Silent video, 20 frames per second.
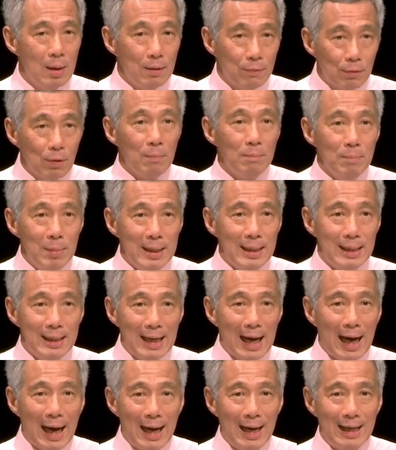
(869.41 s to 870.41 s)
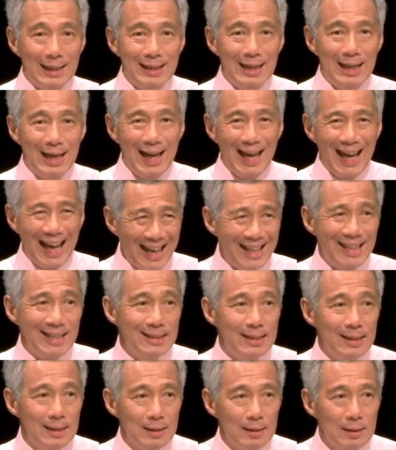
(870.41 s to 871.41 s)
from being
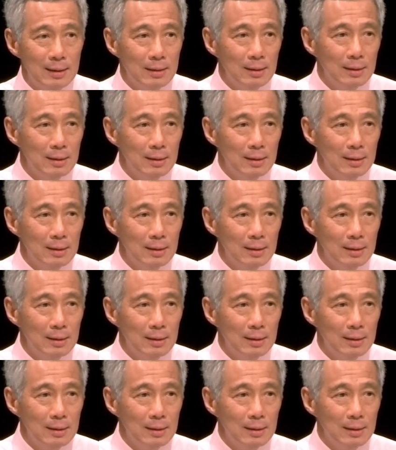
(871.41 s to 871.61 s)
hard-headed.